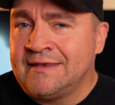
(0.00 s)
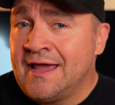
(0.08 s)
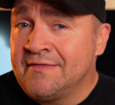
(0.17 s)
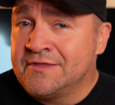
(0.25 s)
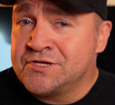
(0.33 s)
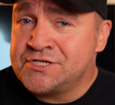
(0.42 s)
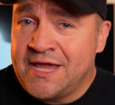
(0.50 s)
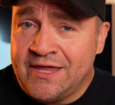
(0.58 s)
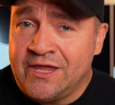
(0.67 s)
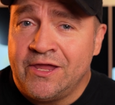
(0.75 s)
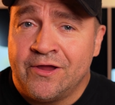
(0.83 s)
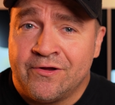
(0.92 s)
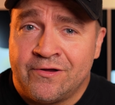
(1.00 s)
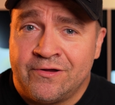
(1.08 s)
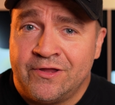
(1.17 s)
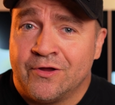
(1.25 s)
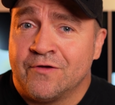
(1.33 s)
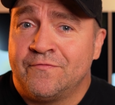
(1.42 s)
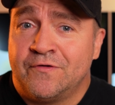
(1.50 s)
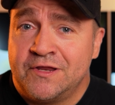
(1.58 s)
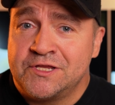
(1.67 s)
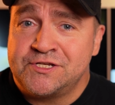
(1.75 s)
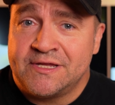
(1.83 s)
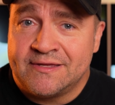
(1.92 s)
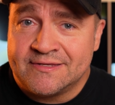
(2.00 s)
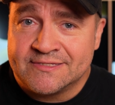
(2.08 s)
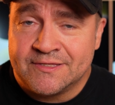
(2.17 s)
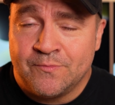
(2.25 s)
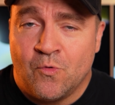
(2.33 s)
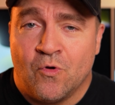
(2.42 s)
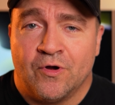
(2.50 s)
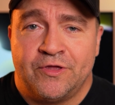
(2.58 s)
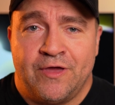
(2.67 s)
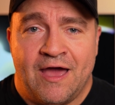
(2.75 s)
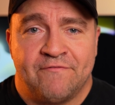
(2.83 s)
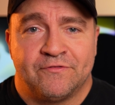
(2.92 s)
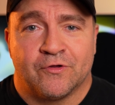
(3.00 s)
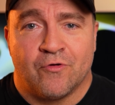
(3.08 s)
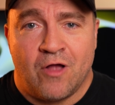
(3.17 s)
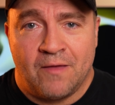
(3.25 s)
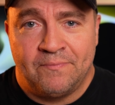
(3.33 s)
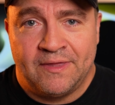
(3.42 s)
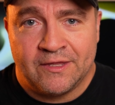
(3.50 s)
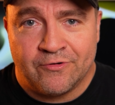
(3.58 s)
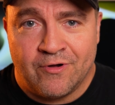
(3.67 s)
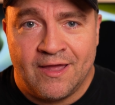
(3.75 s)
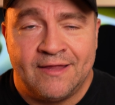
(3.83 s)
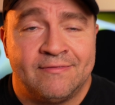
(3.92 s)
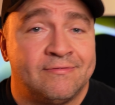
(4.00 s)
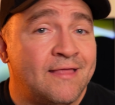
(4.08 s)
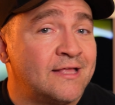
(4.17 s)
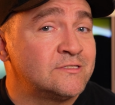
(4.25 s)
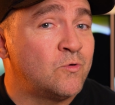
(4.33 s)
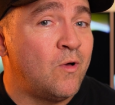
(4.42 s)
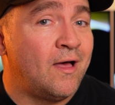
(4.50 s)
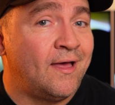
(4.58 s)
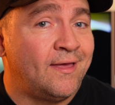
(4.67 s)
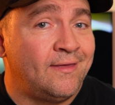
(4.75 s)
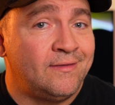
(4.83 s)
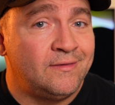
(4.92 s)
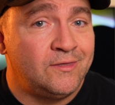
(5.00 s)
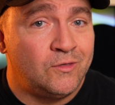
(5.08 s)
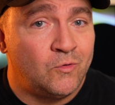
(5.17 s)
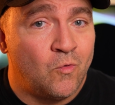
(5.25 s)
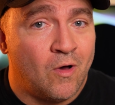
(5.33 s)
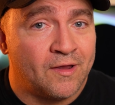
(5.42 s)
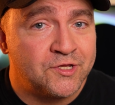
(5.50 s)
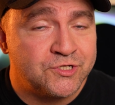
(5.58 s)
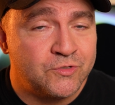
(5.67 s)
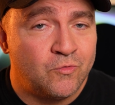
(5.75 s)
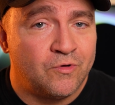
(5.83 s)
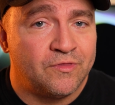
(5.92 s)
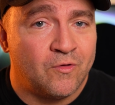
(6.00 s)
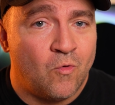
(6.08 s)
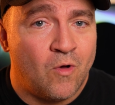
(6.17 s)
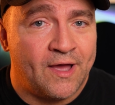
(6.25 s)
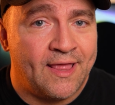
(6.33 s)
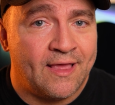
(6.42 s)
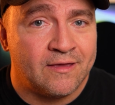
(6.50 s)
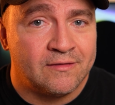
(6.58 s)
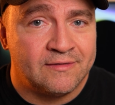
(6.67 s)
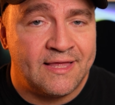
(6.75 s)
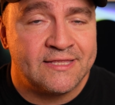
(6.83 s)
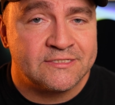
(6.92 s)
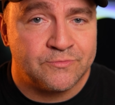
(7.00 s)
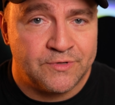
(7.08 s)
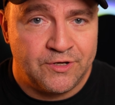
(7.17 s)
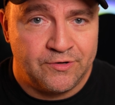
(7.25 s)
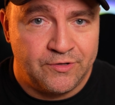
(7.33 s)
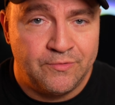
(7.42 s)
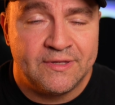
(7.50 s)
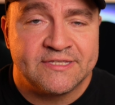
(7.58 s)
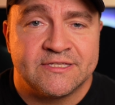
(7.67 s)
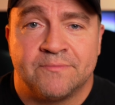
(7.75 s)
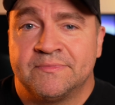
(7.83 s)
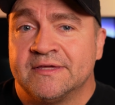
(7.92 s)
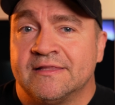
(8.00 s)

Now, the shakier your footage is, the more you have to crop in, right? And that's why you want to shoot with a wide-angle lens when you're doing something